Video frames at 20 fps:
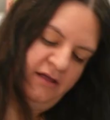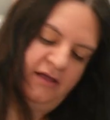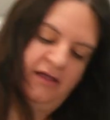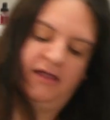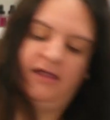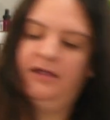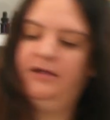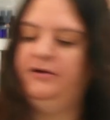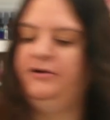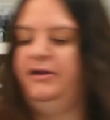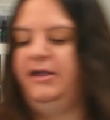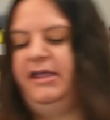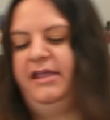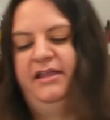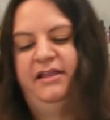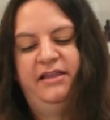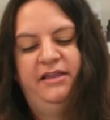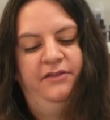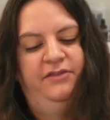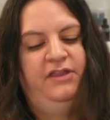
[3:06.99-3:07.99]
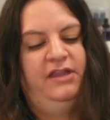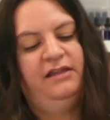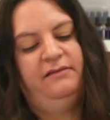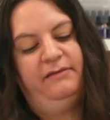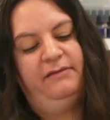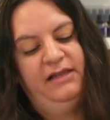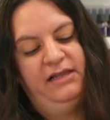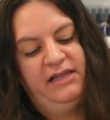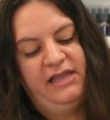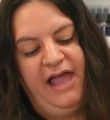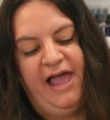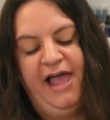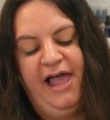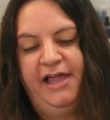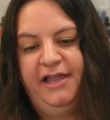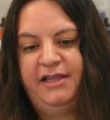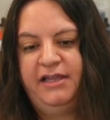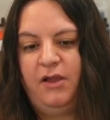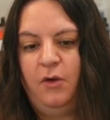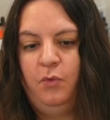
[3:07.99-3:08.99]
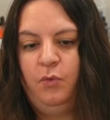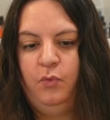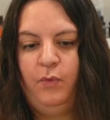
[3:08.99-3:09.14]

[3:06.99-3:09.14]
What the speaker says: All right, so this one says